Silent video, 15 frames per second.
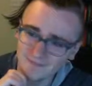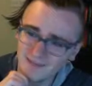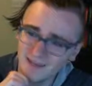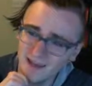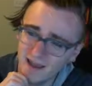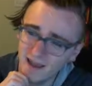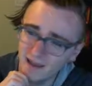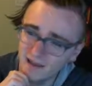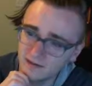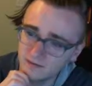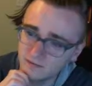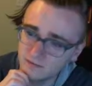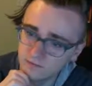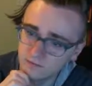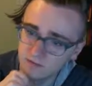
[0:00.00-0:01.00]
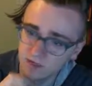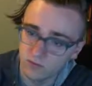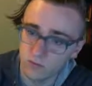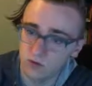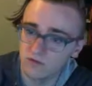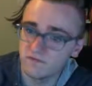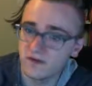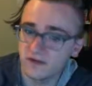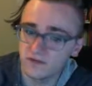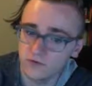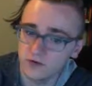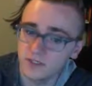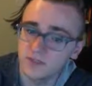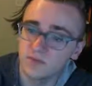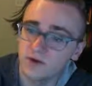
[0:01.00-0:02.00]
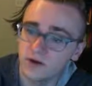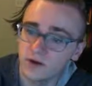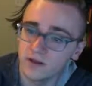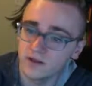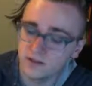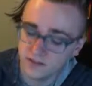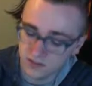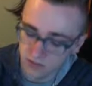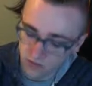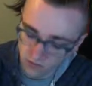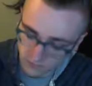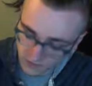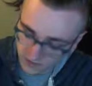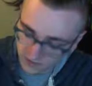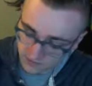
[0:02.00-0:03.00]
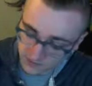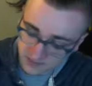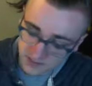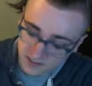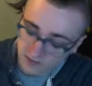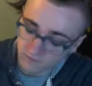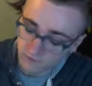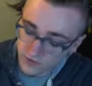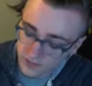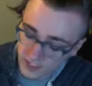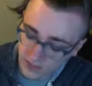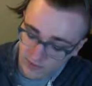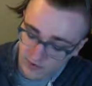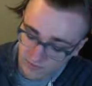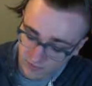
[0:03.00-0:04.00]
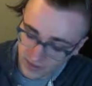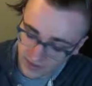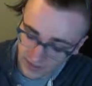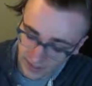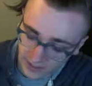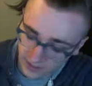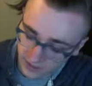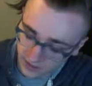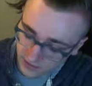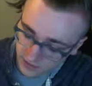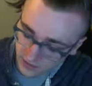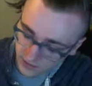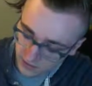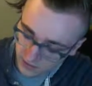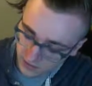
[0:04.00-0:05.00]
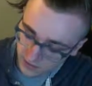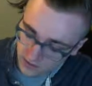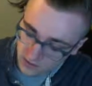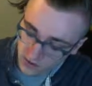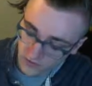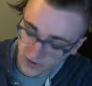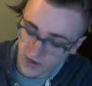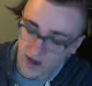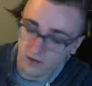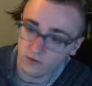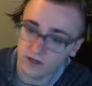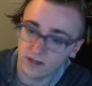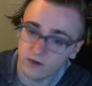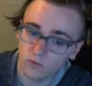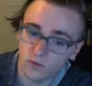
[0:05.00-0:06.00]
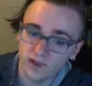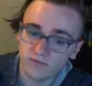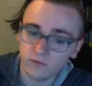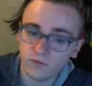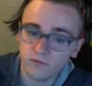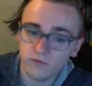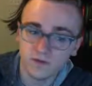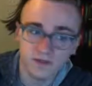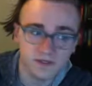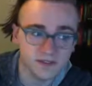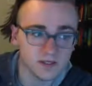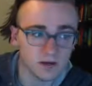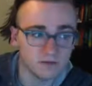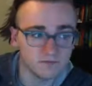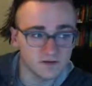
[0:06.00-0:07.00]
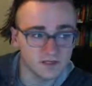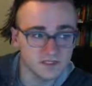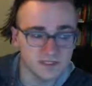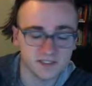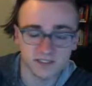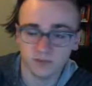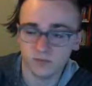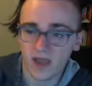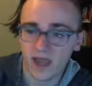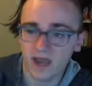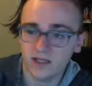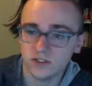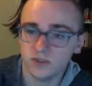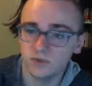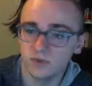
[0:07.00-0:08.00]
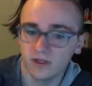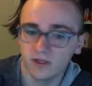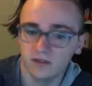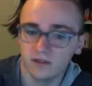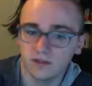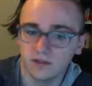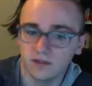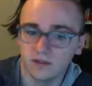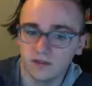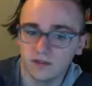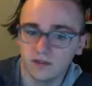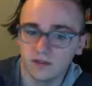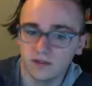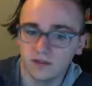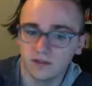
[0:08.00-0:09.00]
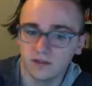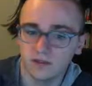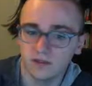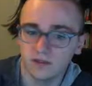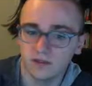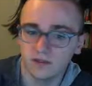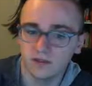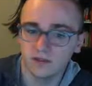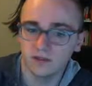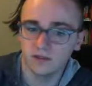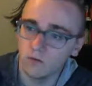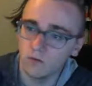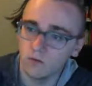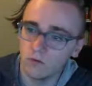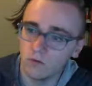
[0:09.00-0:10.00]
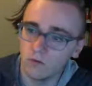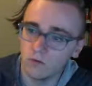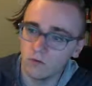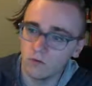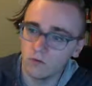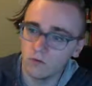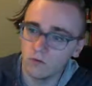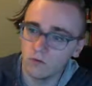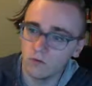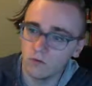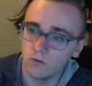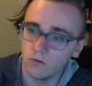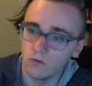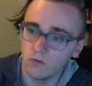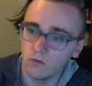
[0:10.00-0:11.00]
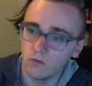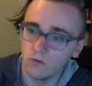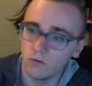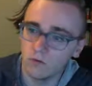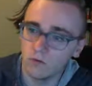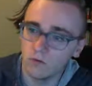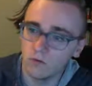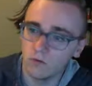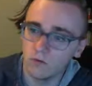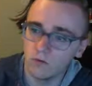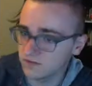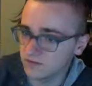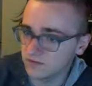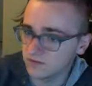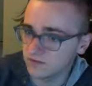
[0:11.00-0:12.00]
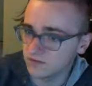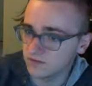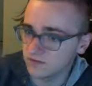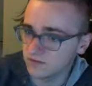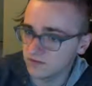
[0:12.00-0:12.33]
and it won't affect their experience. So this is the first time I've been like, okay, I want to get a waiver for these, I'll fix these in a patch, but let's not like hold up approving the build because of these kinds of issues.